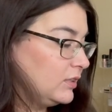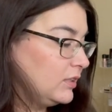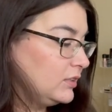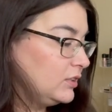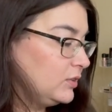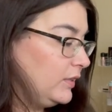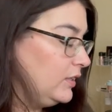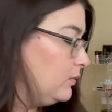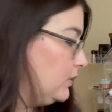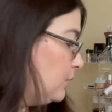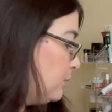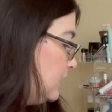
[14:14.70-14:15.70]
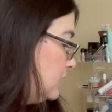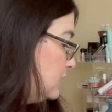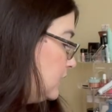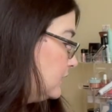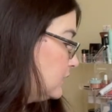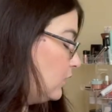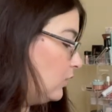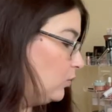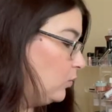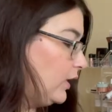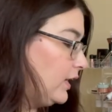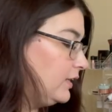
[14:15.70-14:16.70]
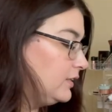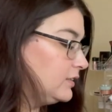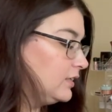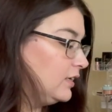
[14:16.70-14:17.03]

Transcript: so I don't get my desk all wet.